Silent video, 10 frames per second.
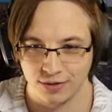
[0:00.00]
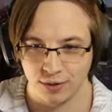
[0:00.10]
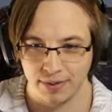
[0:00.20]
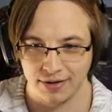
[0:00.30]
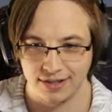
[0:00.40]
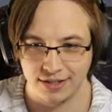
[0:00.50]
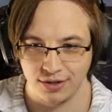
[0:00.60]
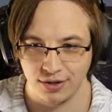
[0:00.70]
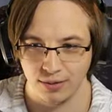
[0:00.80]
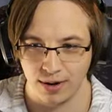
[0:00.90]
So apparently
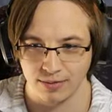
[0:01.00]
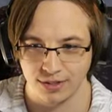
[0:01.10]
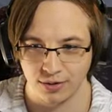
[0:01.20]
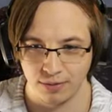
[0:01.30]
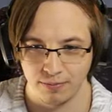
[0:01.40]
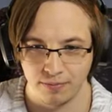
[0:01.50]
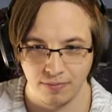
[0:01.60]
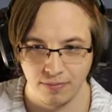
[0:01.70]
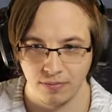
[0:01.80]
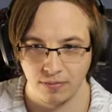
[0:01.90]
Q, I was told...
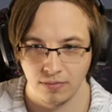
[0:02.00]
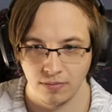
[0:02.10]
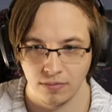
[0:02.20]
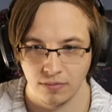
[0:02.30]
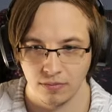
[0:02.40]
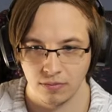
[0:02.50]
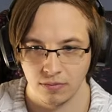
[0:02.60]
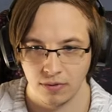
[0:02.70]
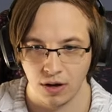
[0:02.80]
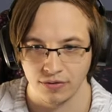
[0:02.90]

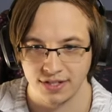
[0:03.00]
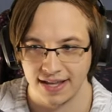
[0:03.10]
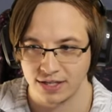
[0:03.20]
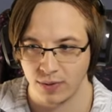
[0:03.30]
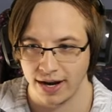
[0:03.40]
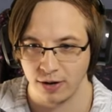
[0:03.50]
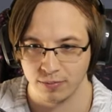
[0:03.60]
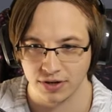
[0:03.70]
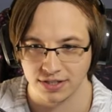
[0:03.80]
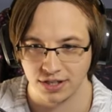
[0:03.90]
Oh, see, that's why I
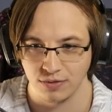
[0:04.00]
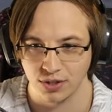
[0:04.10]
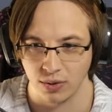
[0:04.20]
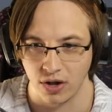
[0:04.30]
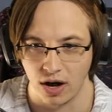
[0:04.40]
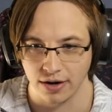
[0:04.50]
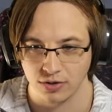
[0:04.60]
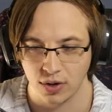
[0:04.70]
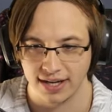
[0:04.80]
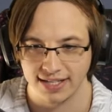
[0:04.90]
don't press Q. So it auto...
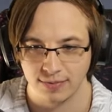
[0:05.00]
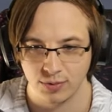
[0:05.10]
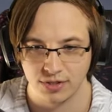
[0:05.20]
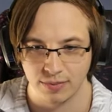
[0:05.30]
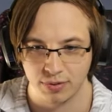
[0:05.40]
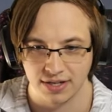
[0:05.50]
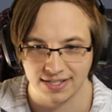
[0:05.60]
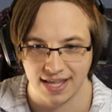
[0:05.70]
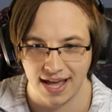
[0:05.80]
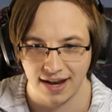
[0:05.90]
So I guess I'm supposed to
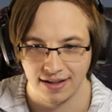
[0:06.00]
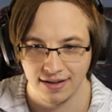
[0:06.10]
press that.